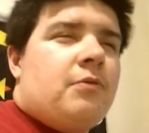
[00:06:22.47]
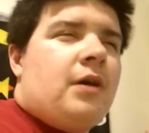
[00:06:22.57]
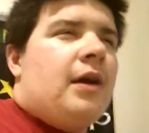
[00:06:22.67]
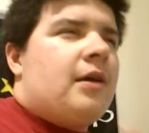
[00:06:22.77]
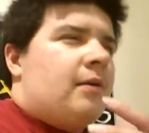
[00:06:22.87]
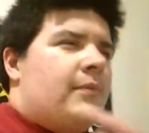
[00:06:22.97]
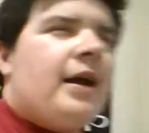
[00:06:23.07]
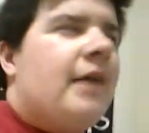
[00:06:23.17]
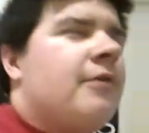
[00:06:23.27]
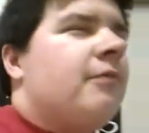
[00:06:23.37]
gotta come
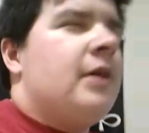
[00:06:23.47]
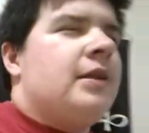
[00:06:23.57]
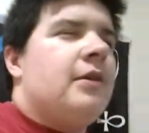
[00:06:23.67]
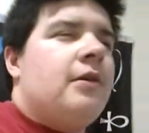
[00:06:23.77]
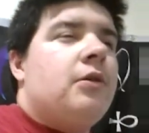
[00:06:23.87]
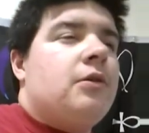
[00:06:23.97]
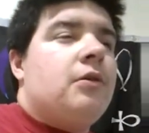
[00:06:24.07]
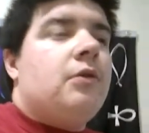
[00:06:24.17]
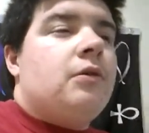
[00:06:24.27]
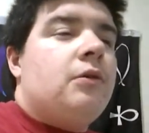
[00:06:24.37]
back when
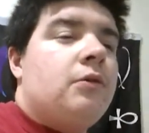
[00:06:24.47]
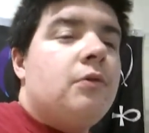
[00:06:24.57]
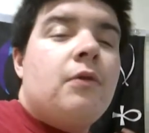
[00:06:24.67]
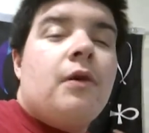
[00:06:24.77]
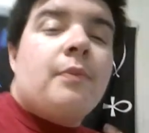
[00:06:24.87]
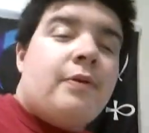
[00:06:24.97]
you are